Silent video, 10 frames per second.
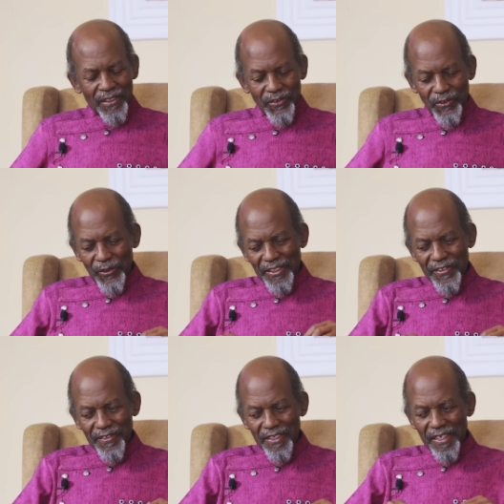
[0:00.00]
So the
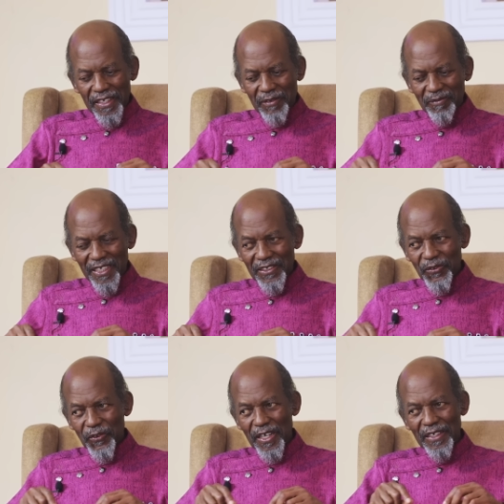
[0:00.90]
same,
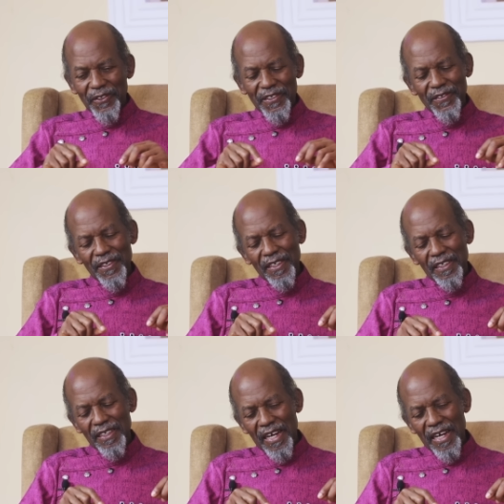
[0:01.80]
that's why we say,